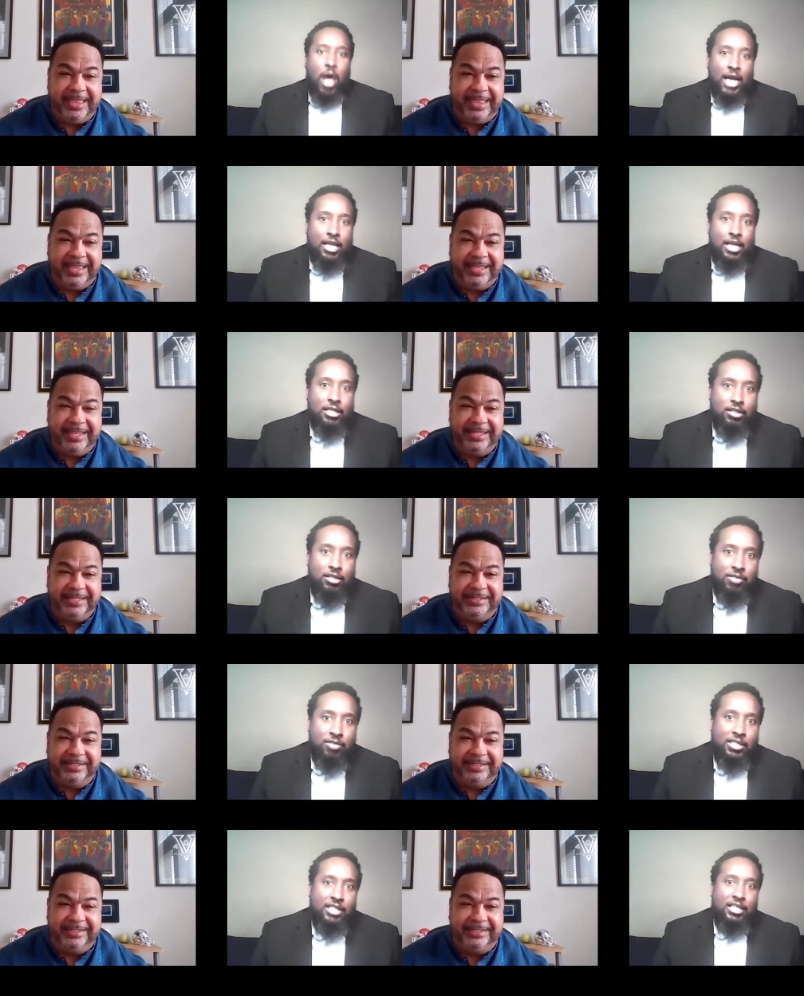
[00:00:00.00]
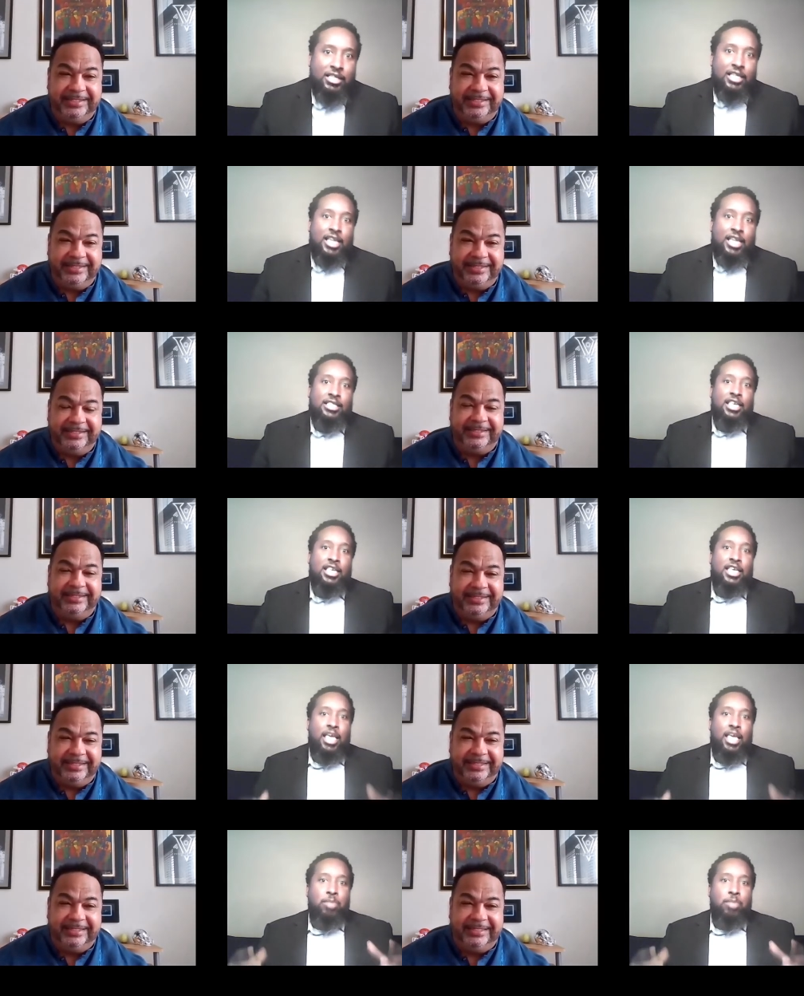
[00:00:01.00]
Speaker 1: Watkins of 1619
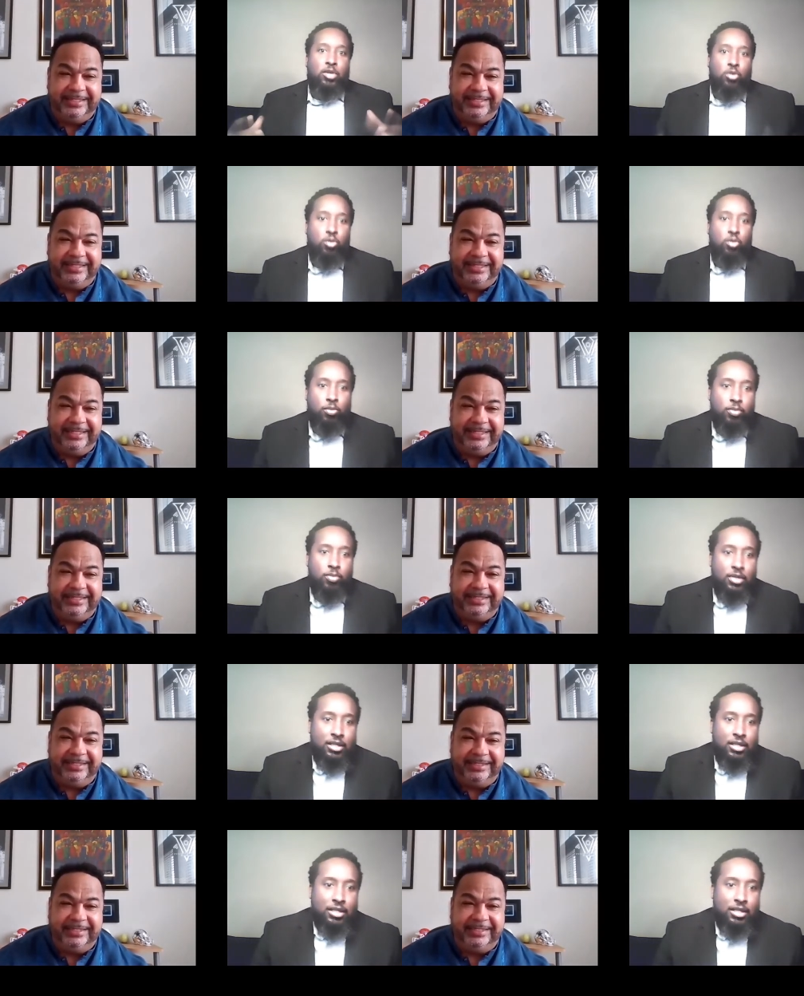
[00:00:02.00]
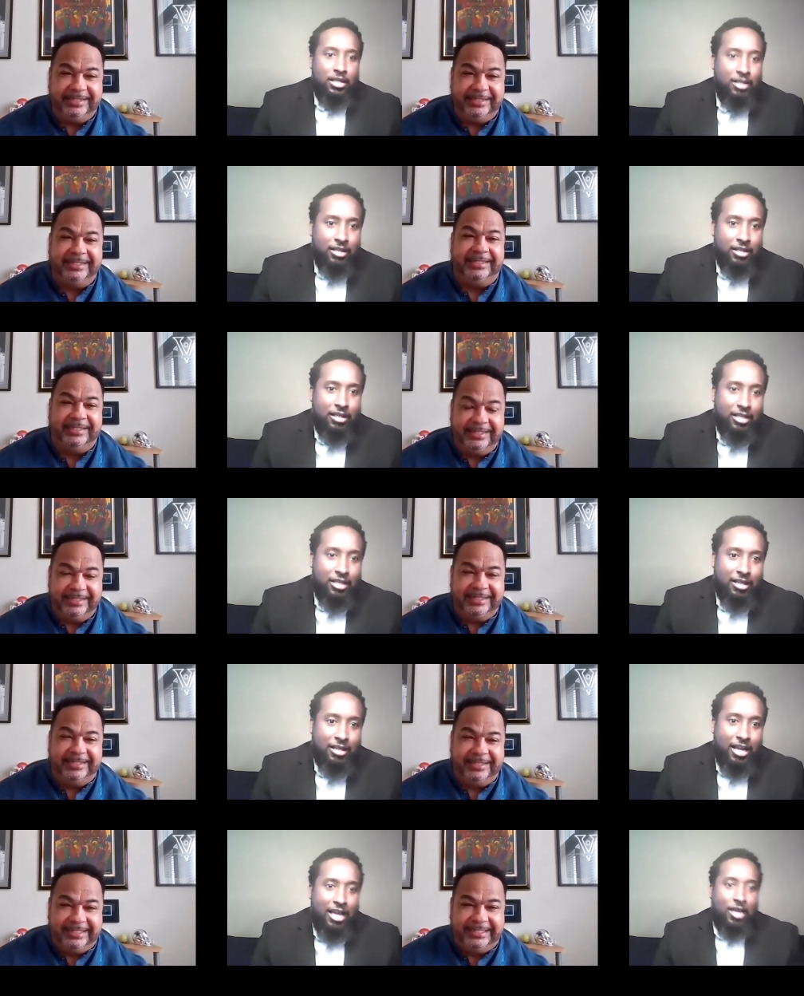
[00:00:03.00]
Gaming Group.
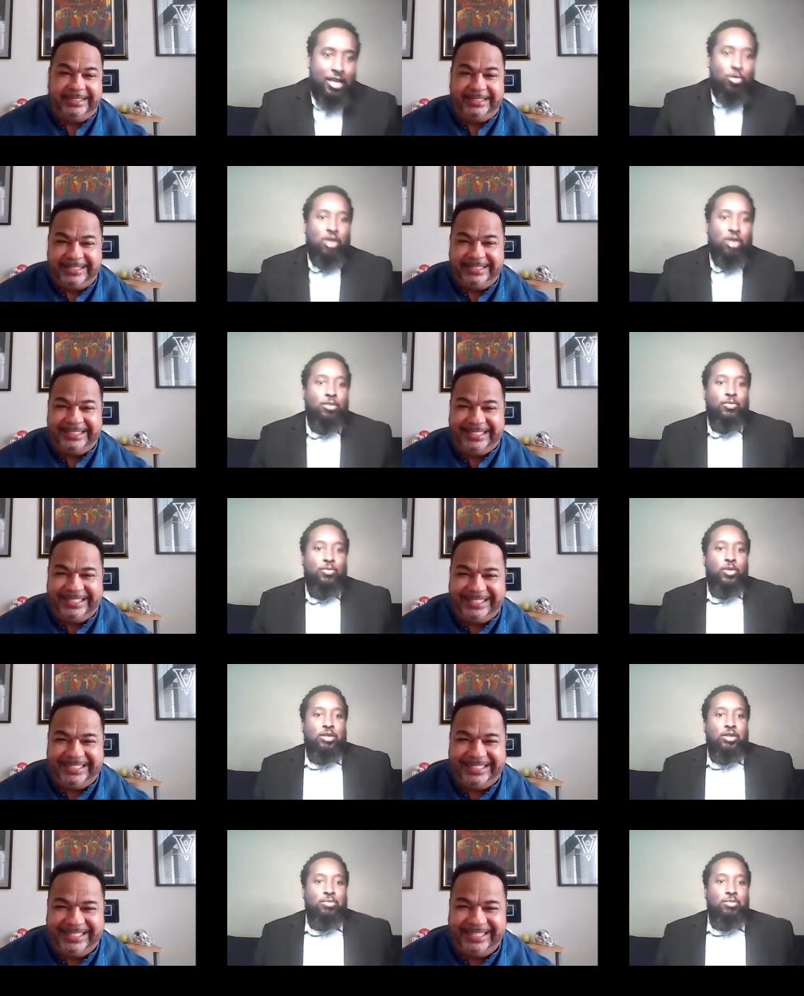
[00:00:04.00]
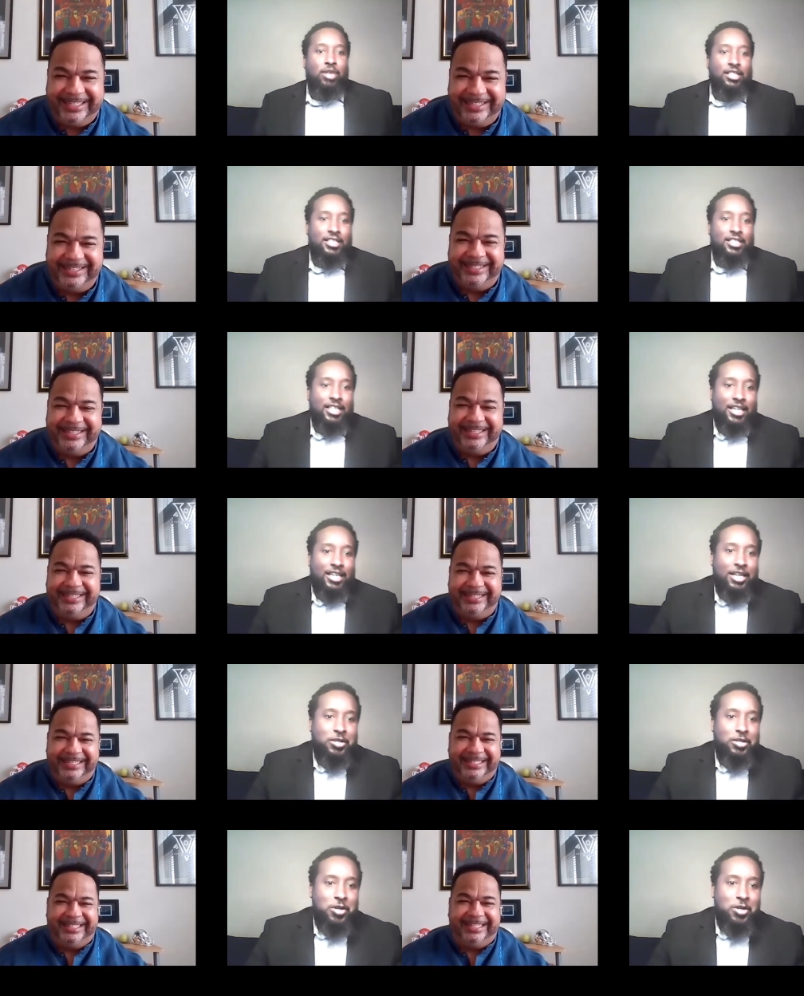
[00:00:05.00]
Hey, welcome, welcome, brother. How
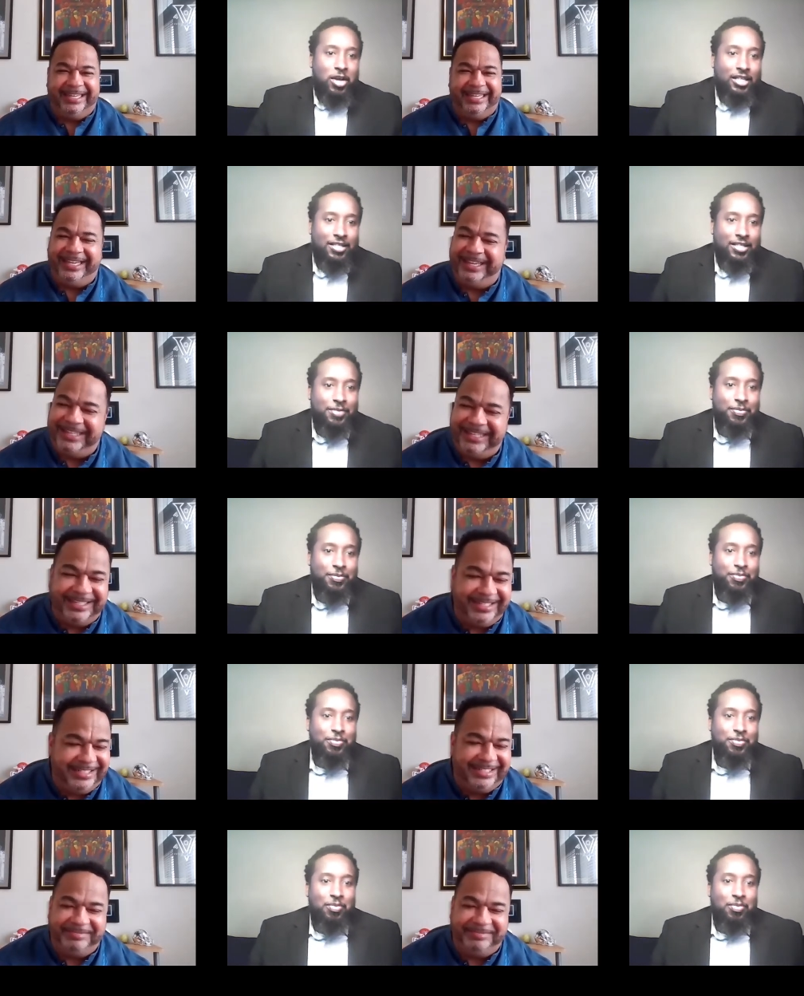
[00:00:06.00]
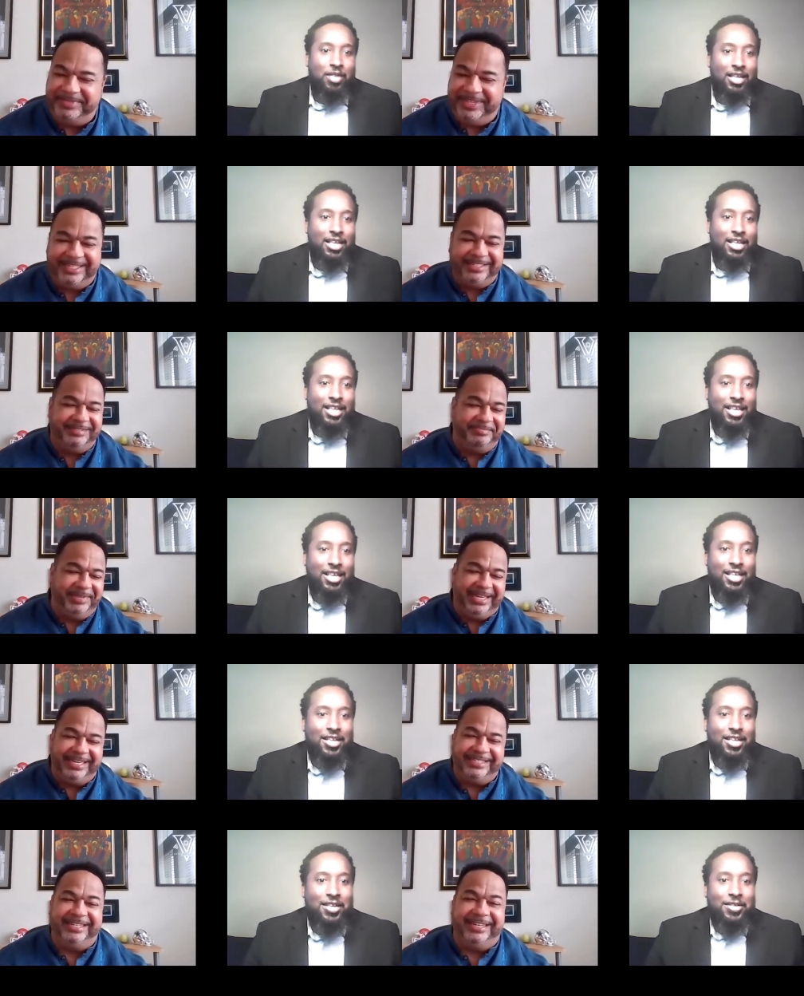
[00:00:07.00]
you
Speaker 2: doing? Hey, it,
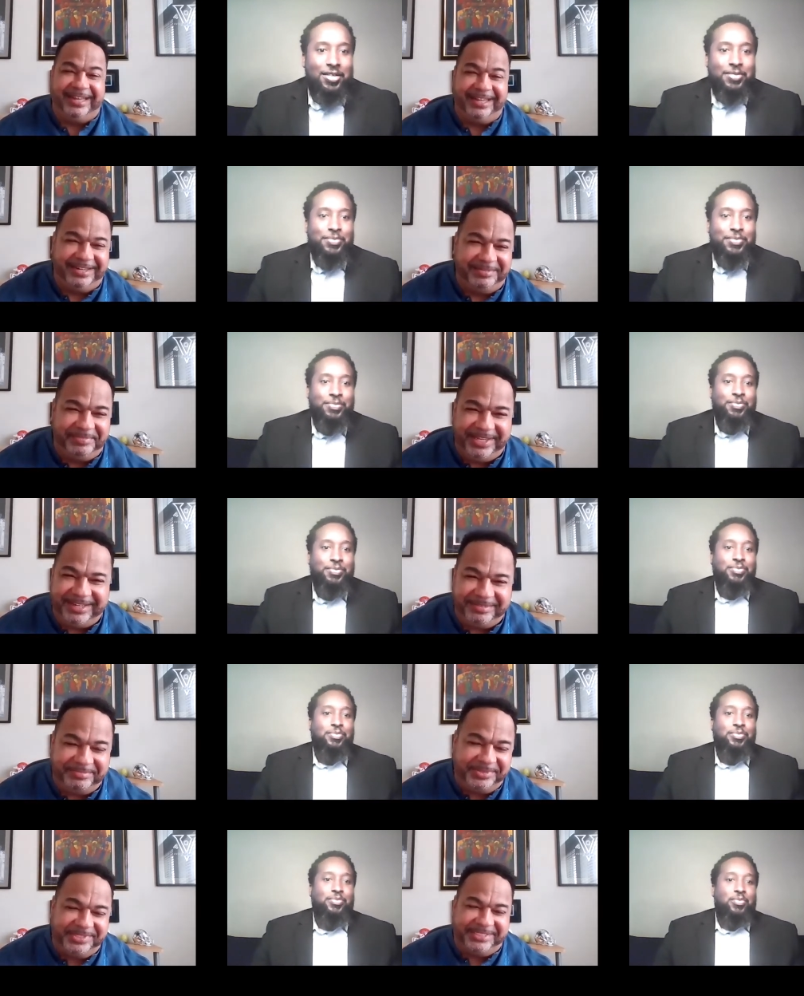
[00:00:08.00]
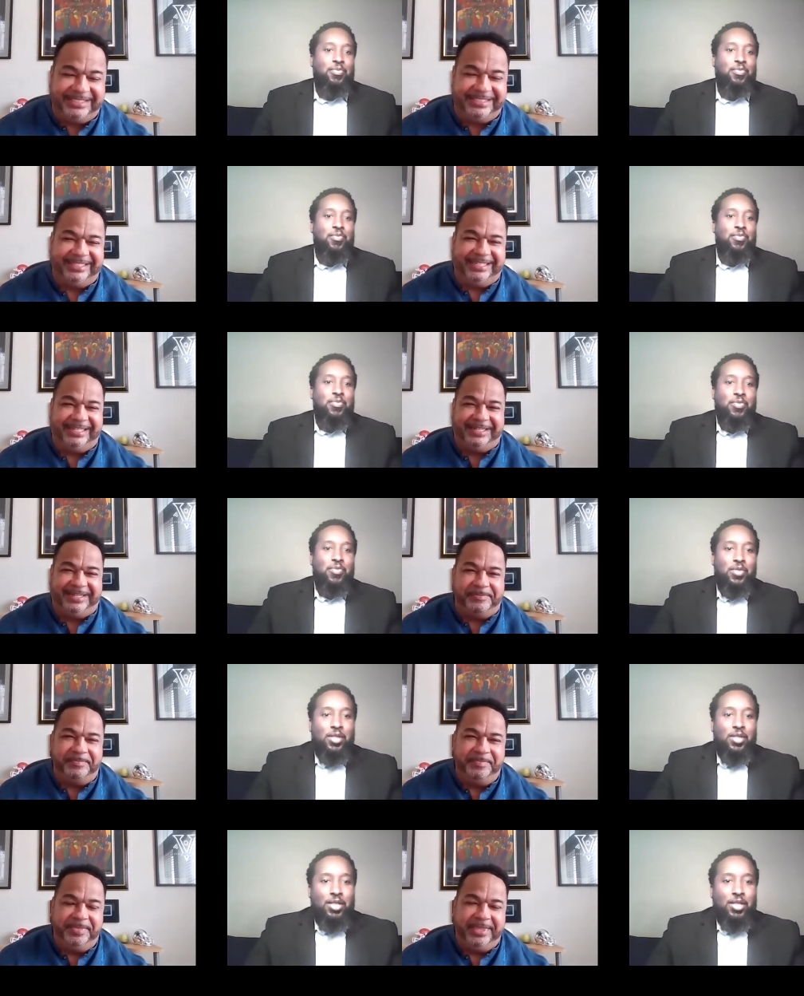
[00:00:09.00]
man, it's an honor to be here, Book.
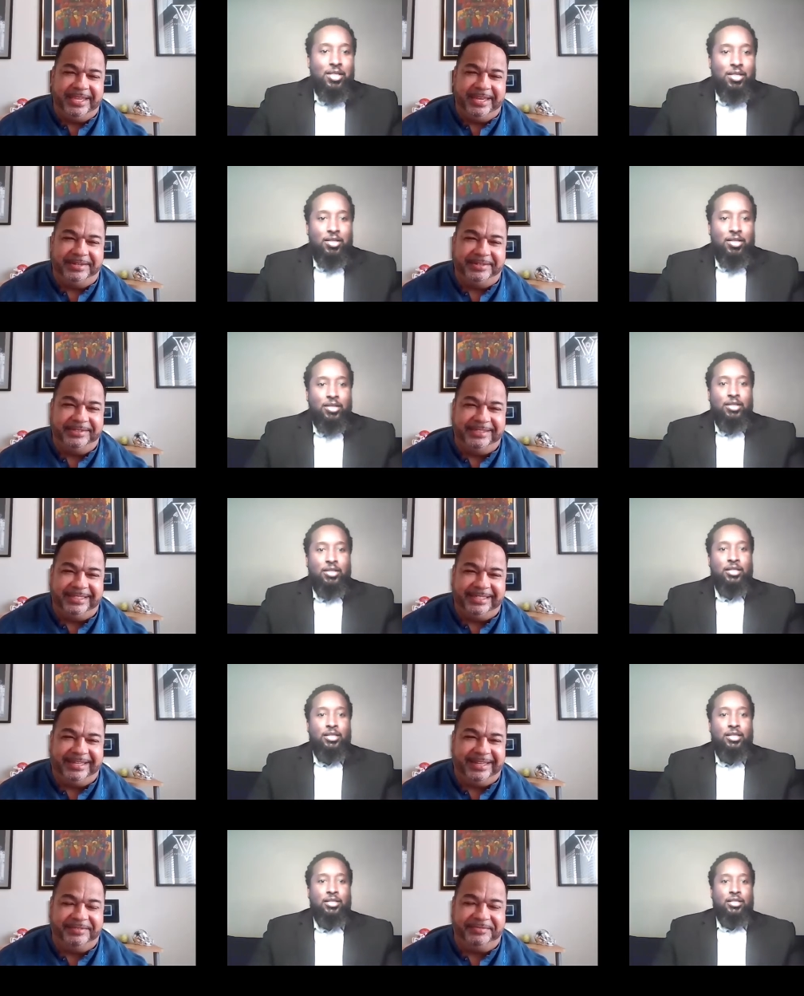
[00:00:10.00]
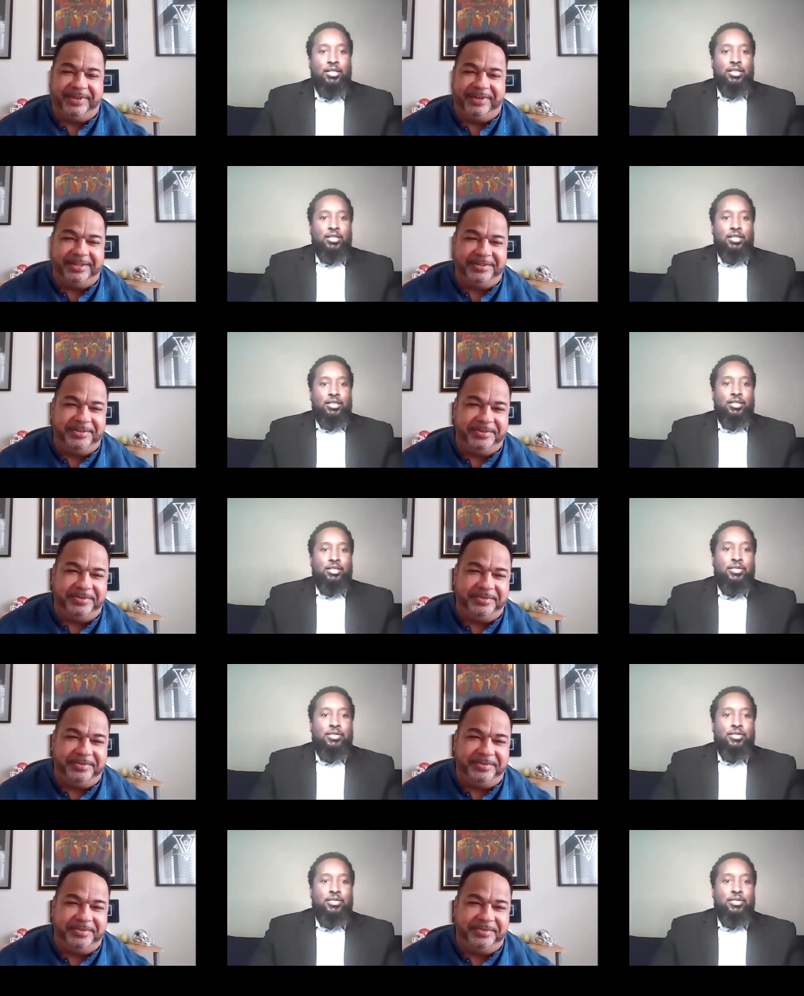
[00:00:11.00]
Uh, you know, I, I followed